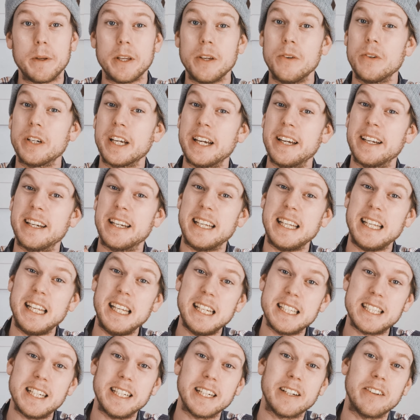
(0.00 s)
you can
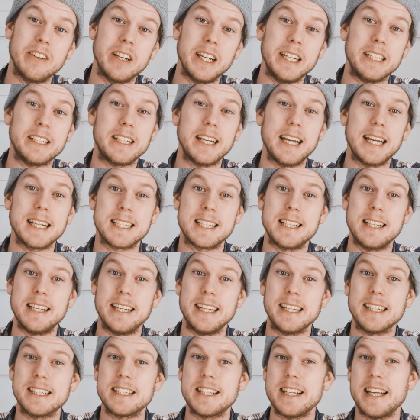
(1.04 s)
easily create text
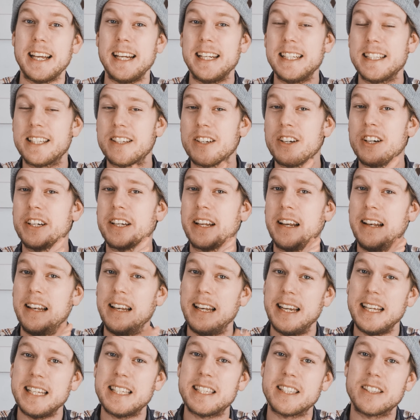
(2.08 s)
links, insert
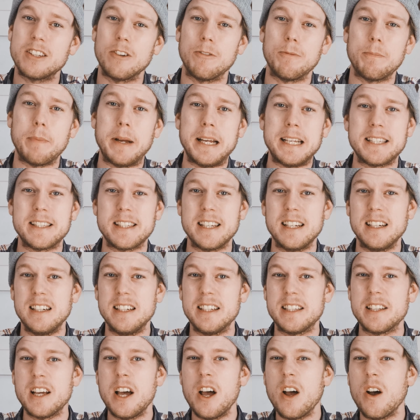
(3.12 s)
lists of
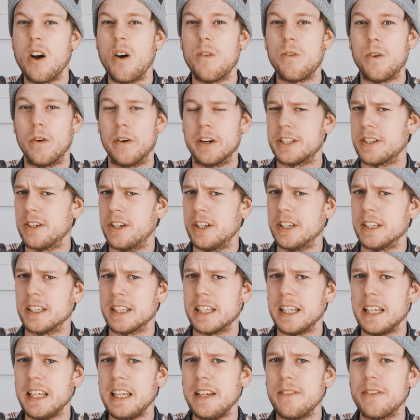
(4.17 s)
bestsellers for a certain
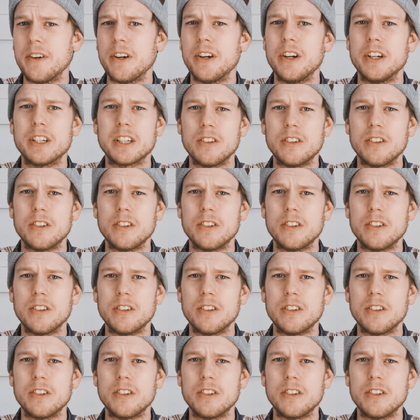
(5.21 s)
keyword,